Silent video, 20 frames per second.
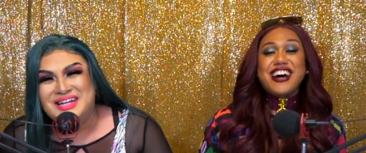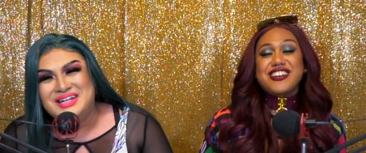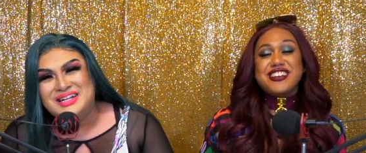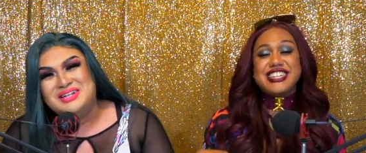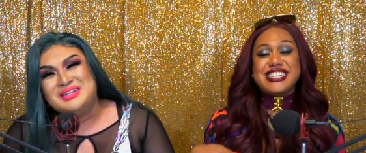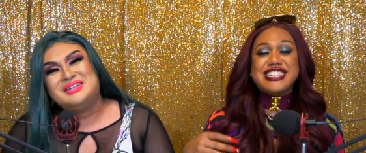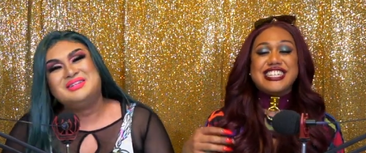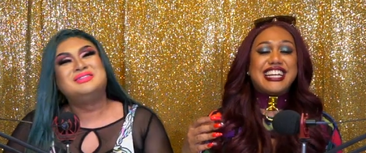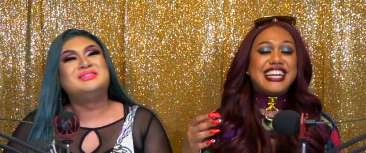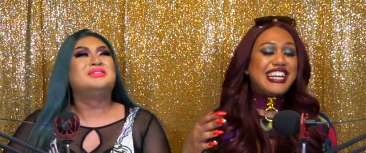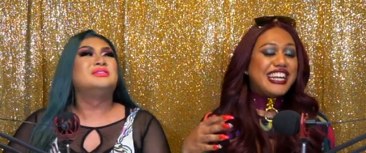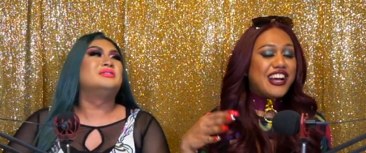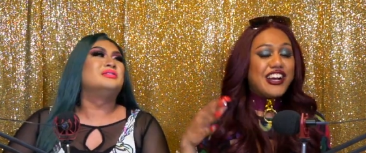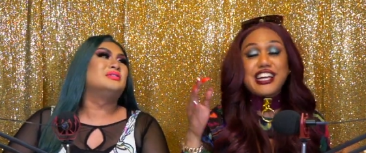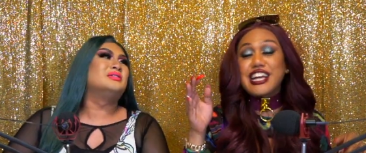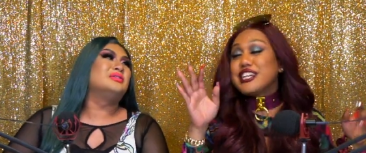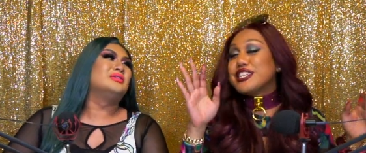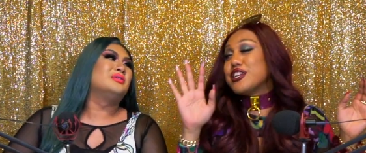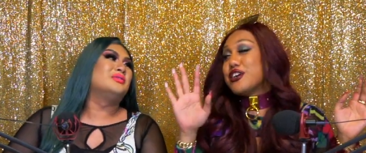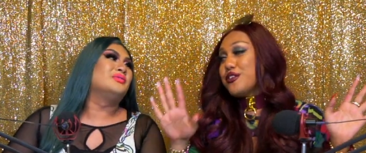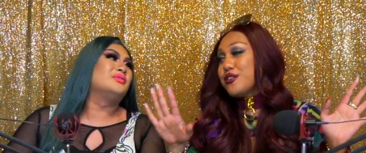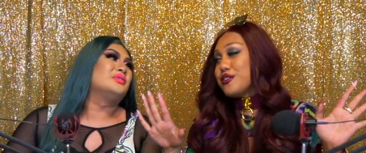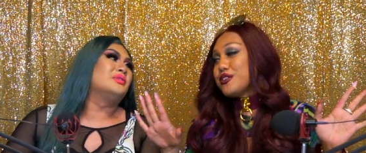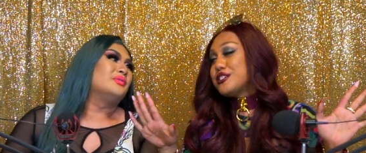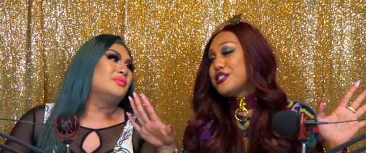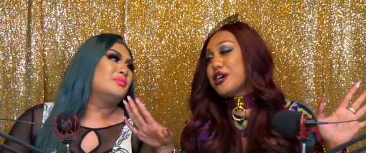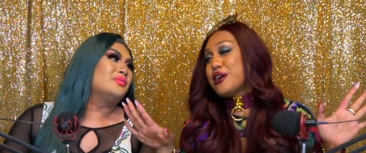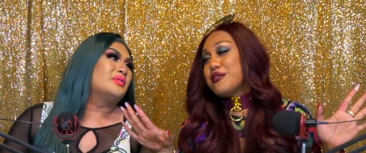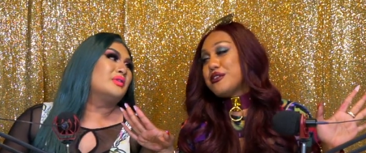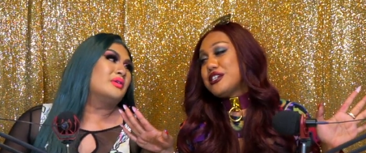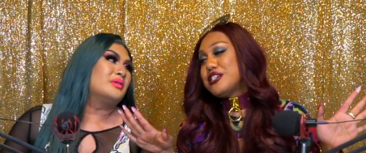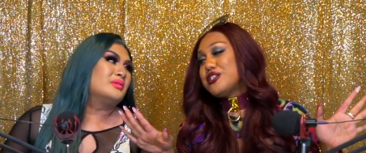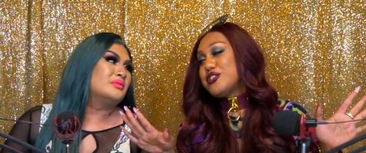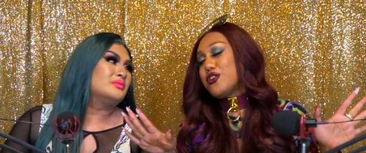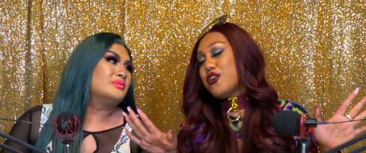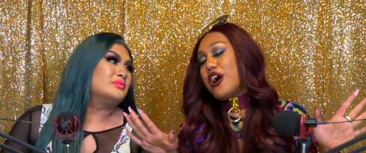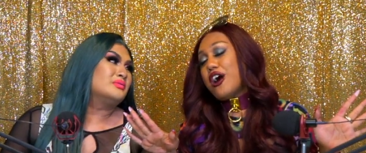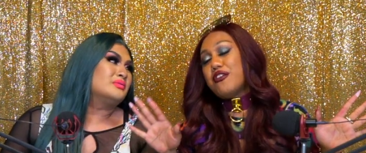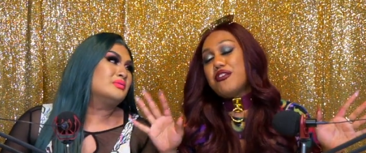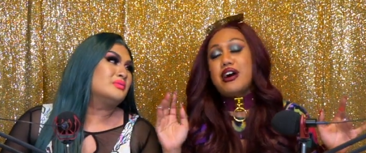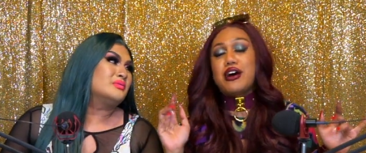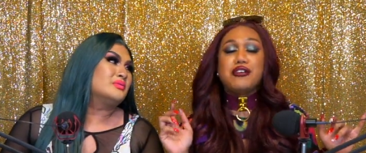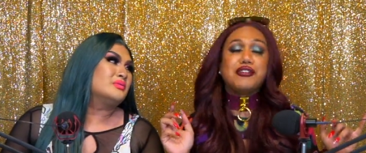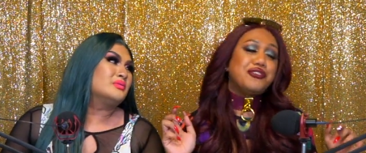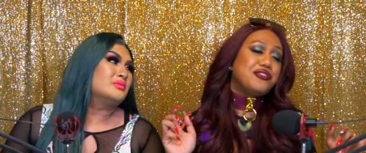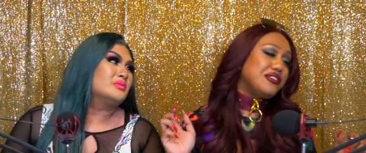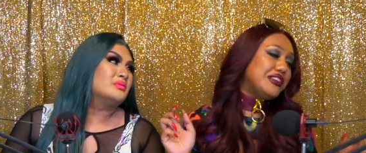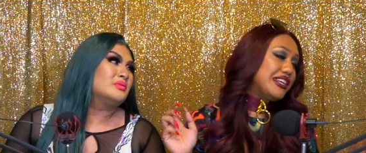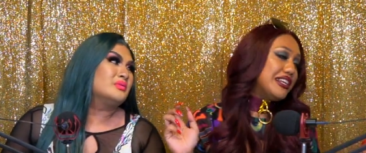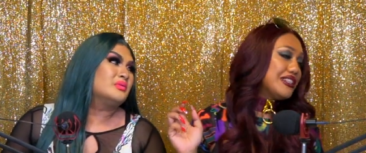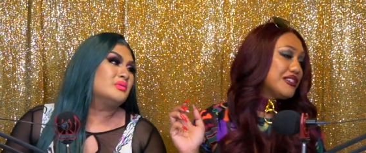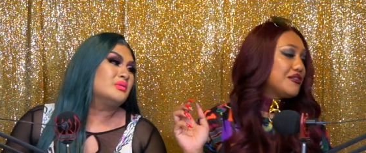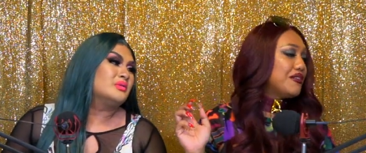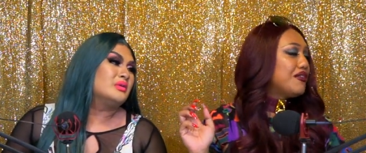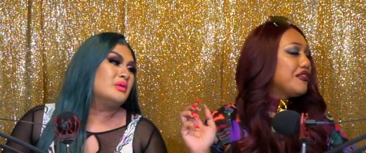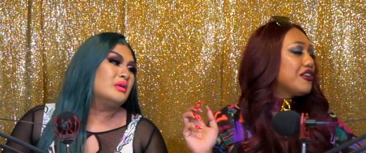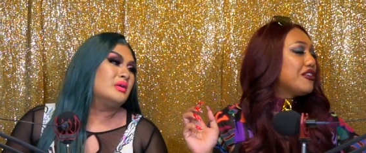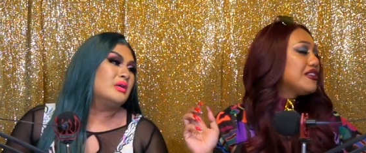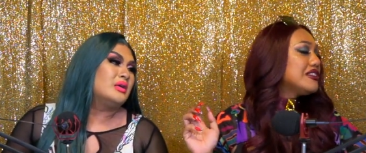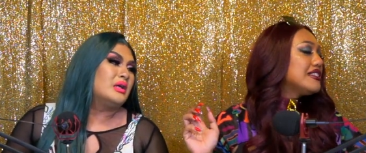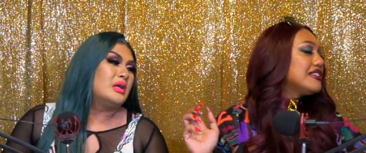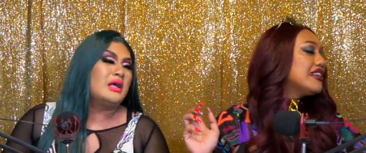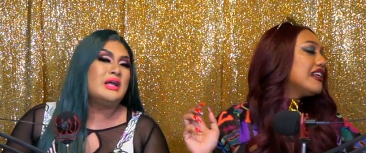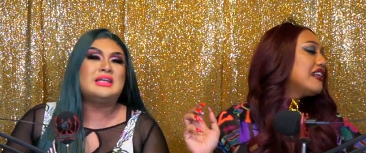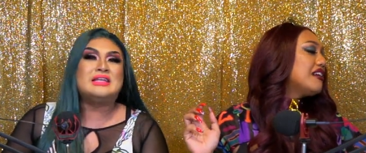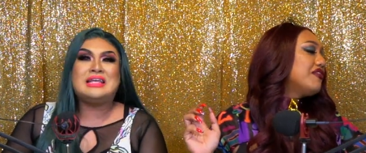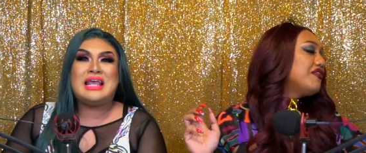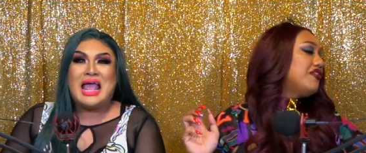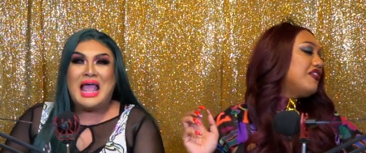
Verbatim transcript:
Speaker 1: I'm just kidding. Okay, so shall we show off our new nails with a good selfie?